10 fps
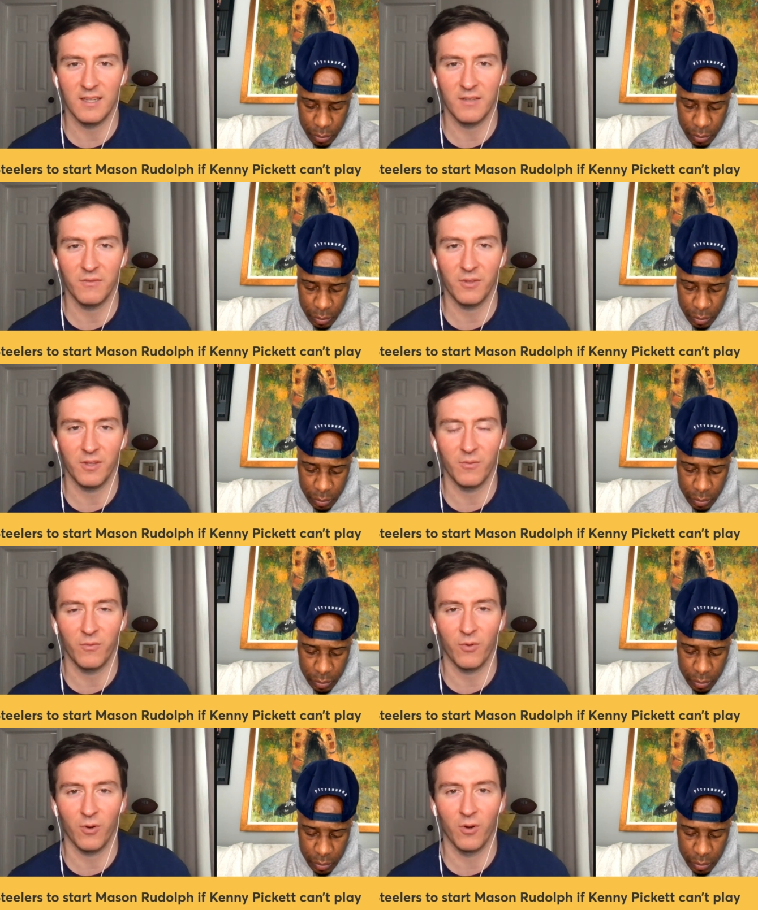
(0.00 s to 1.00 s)
Speaker 1: He filled in
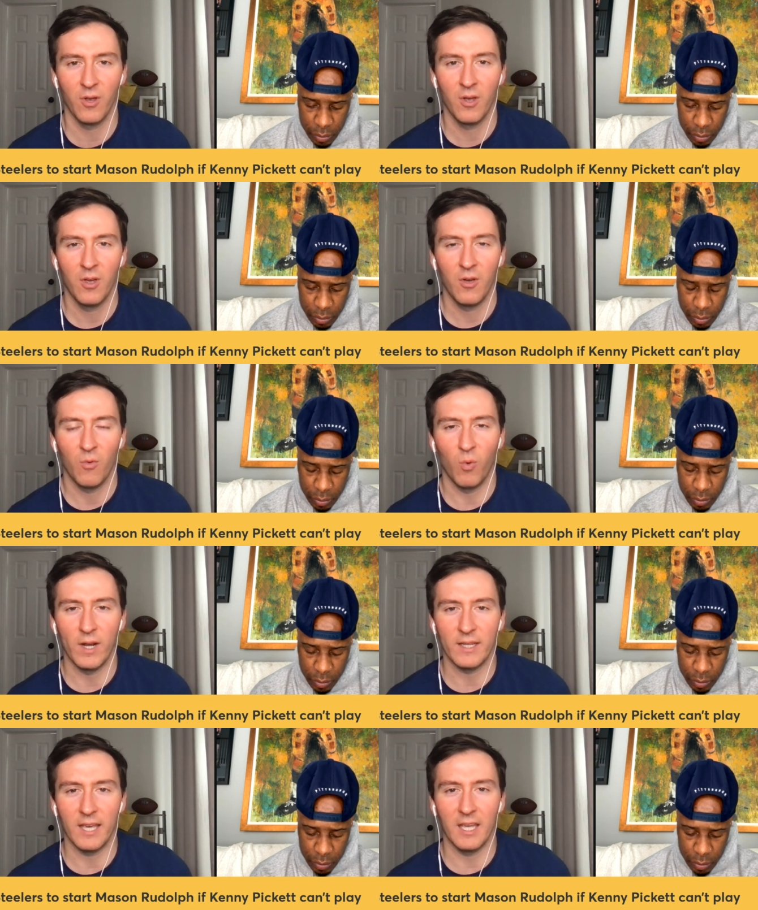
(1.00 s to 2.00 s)
for
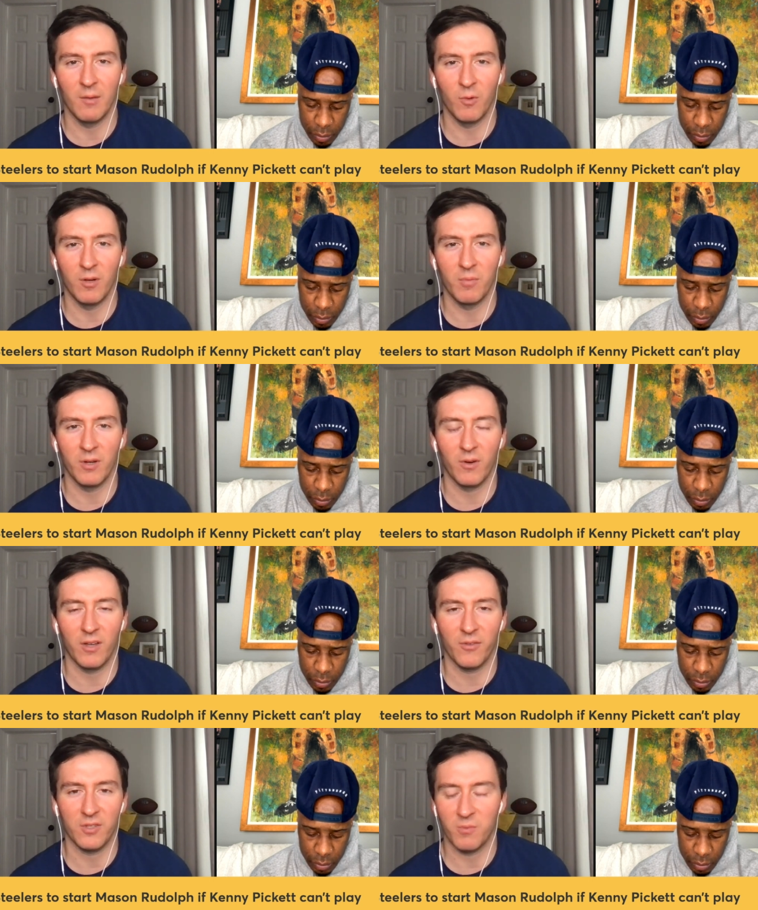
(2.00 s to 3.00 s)
one game when Ben
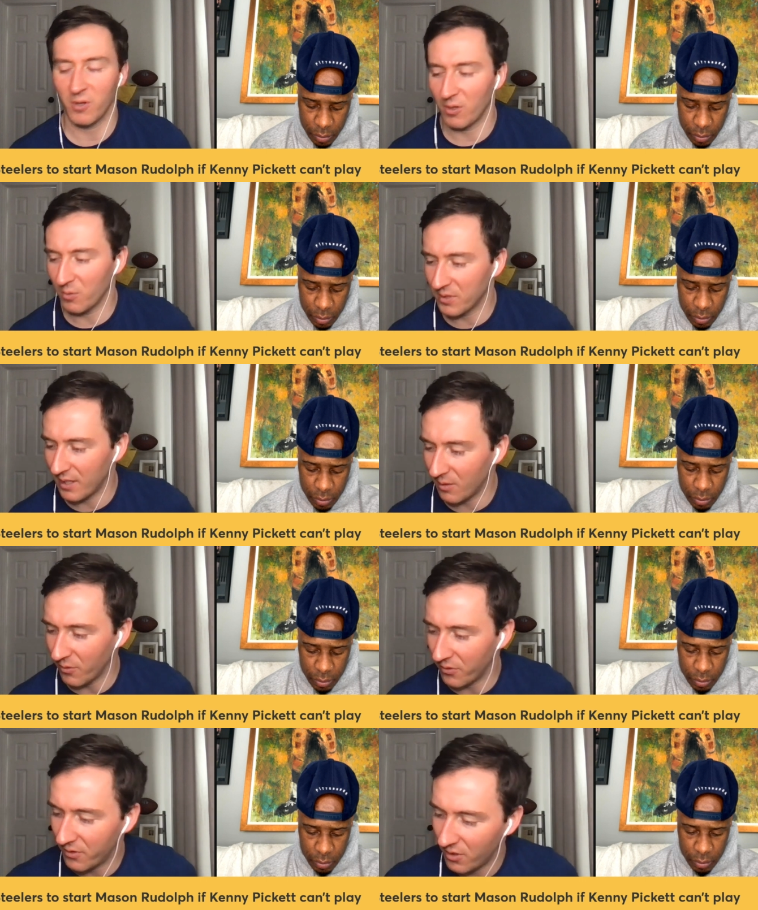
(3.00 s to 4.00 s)
Roethlisberger was out
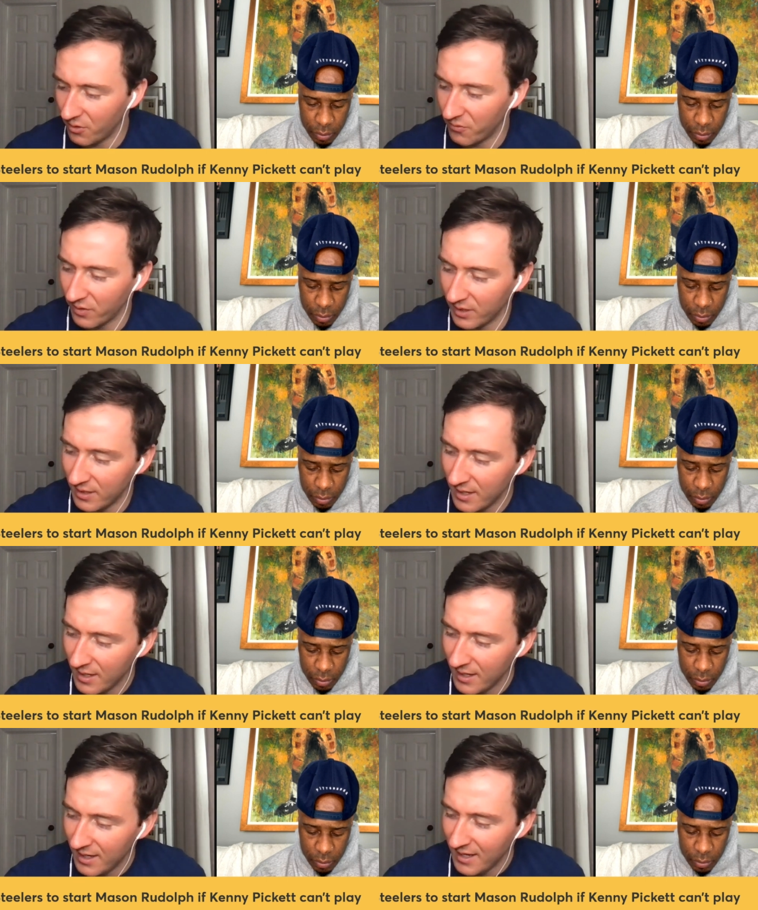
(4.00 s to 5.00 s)
with COVID.
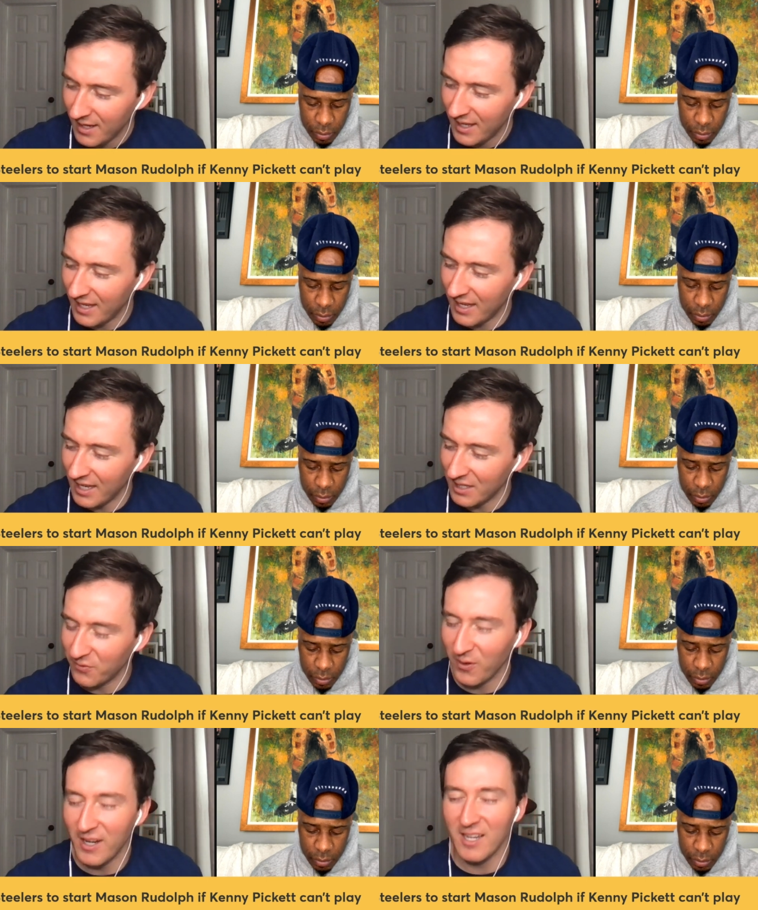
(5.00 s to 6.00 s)
It's
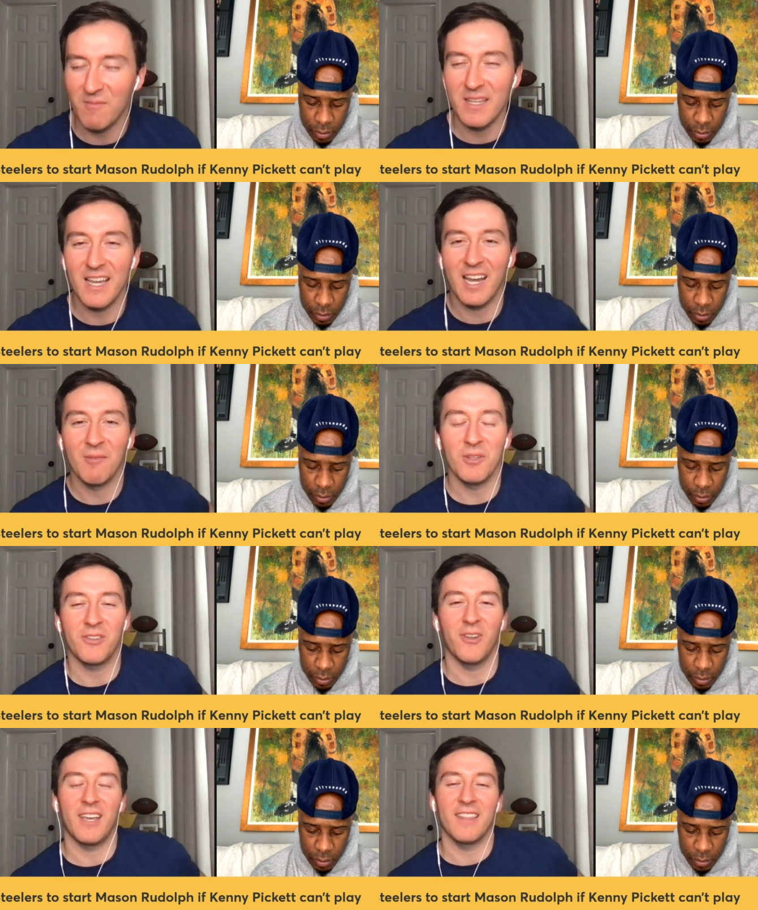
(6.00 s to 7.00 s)
funny to me. I
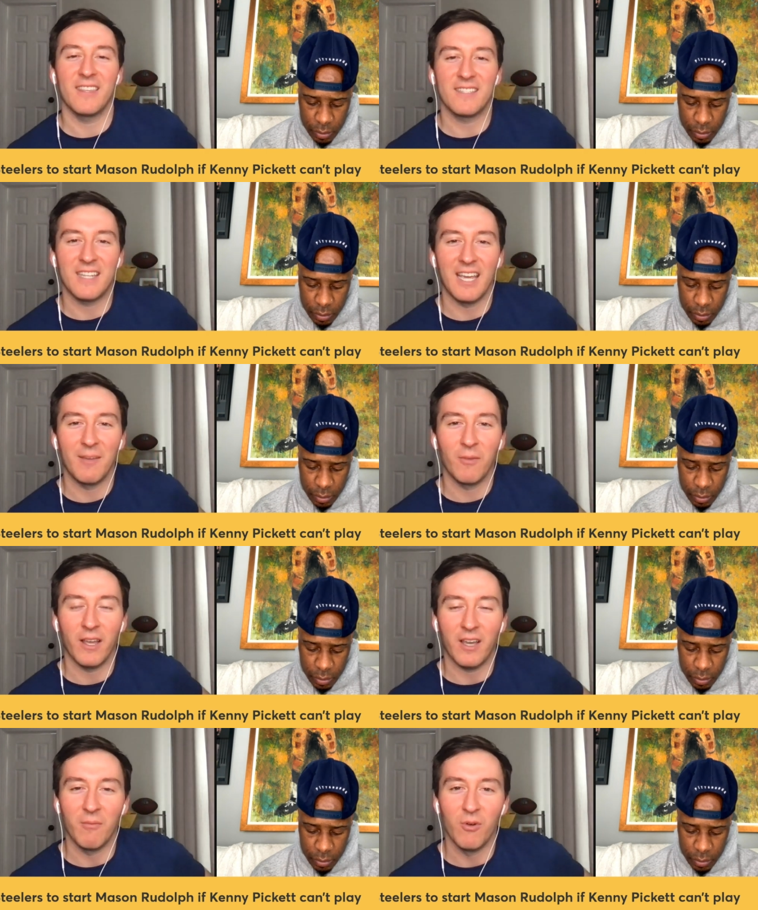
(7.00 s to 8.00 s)
almost look at this game
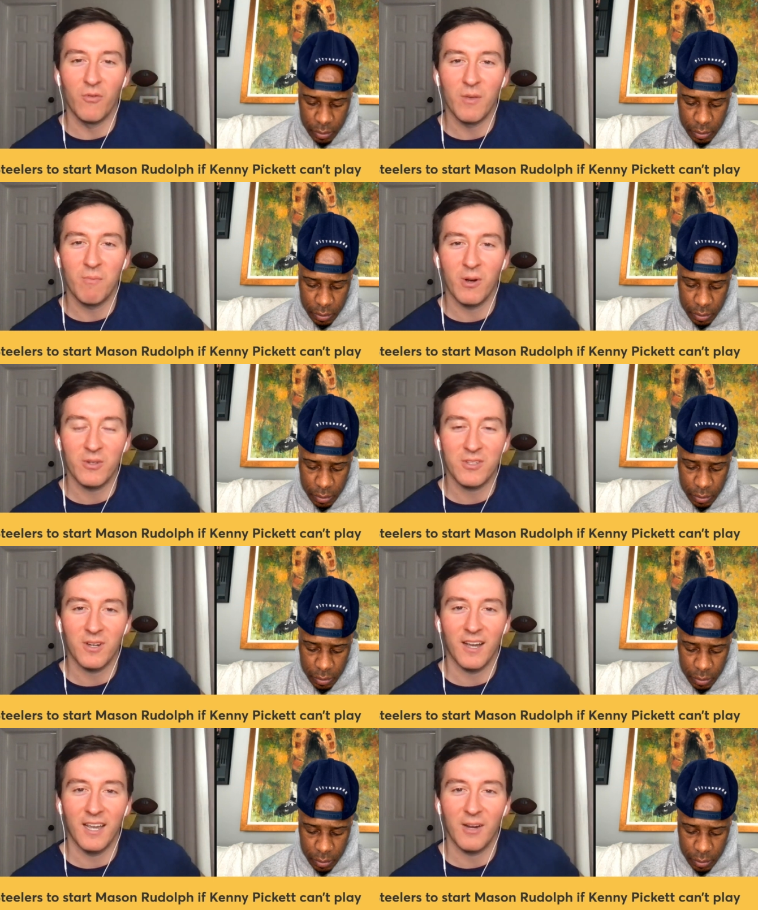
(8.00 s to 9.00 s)
like a movie
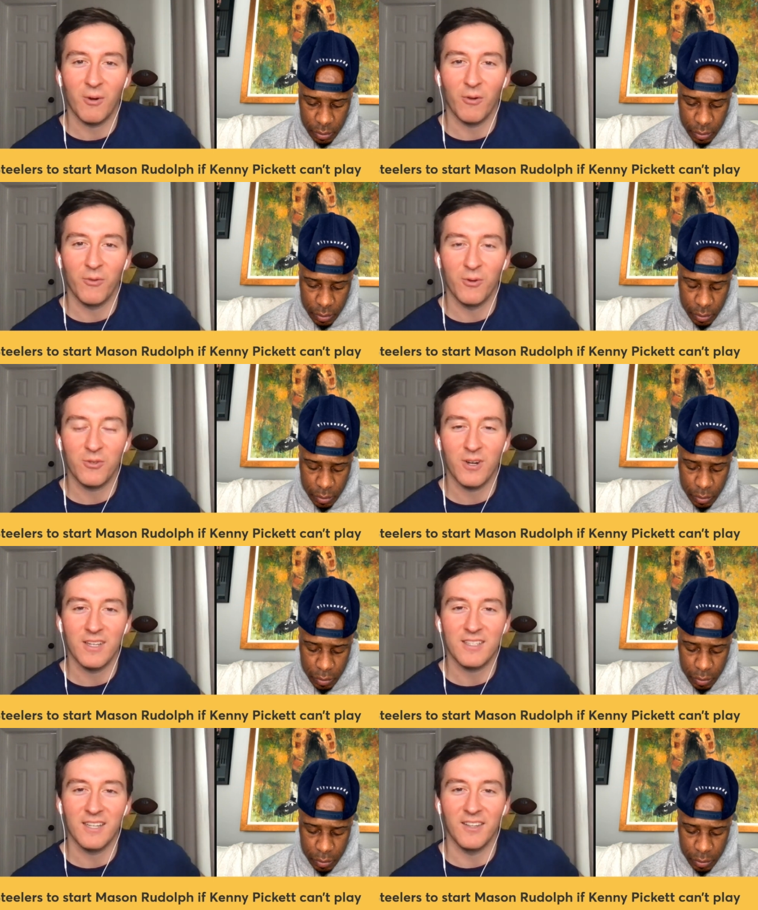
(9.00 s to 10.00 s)
poster, Ike, where if you are trying
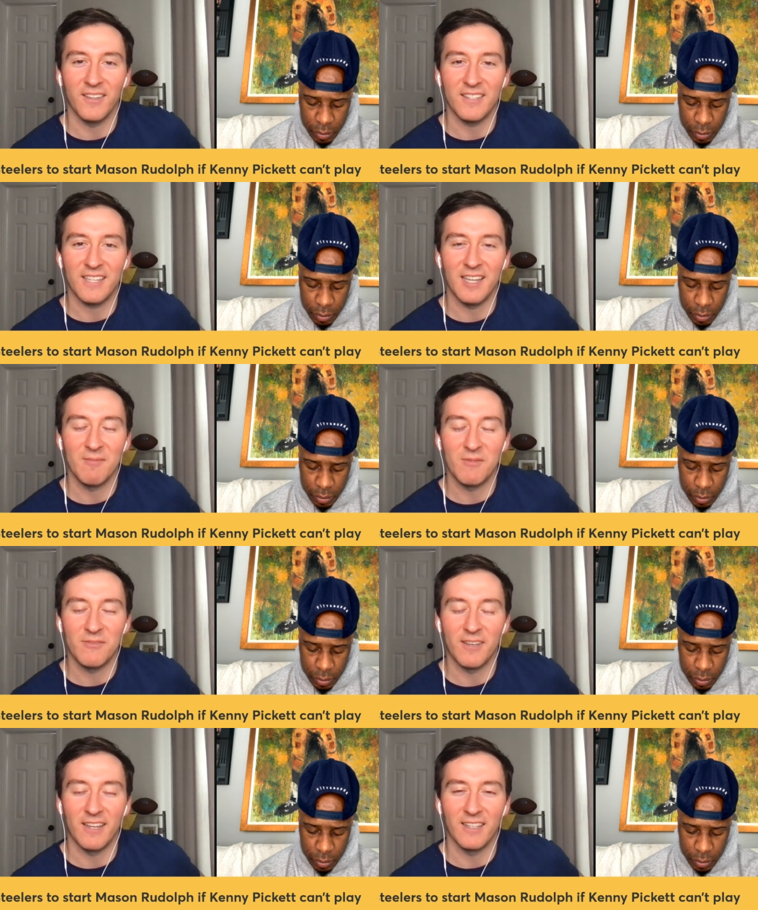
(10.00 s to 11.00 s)
to sell this game to
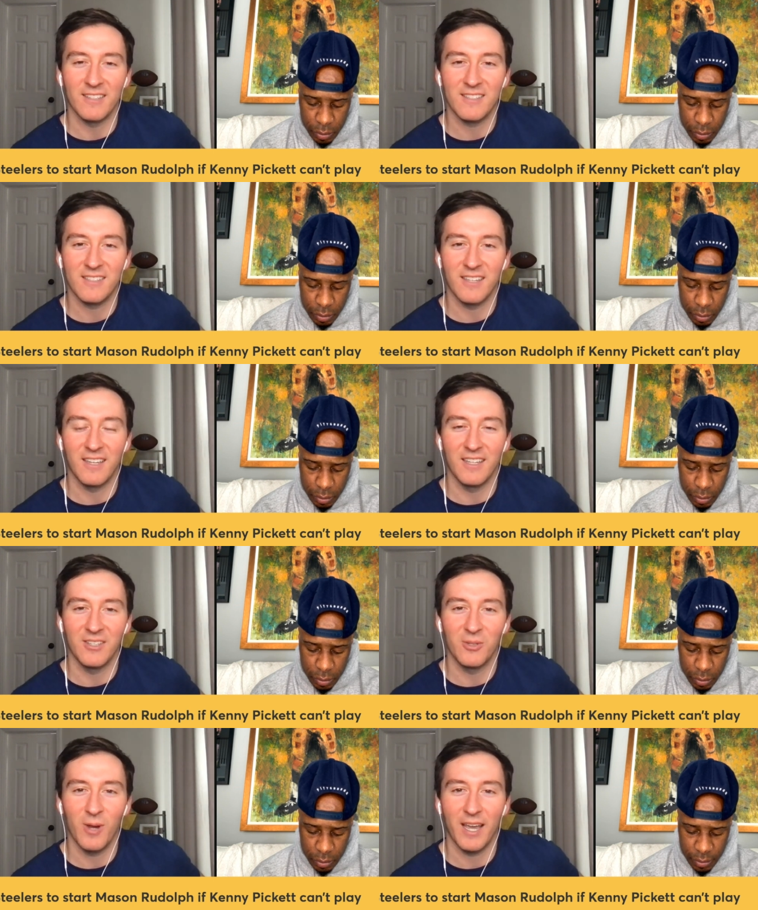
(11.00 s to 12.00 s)
fans and
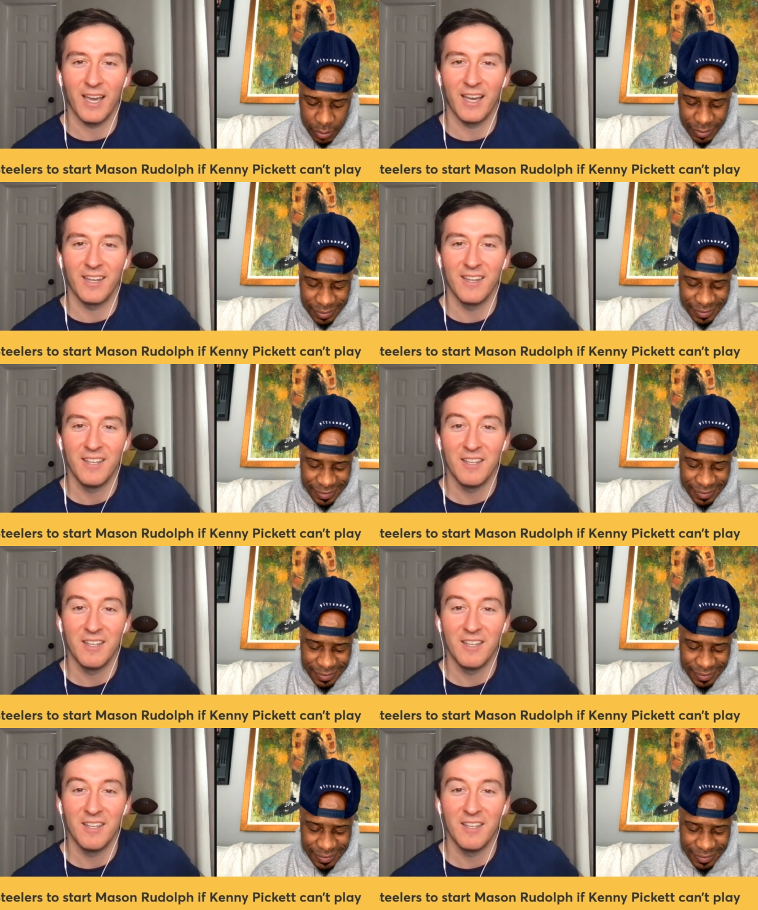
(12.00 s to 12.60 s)
you had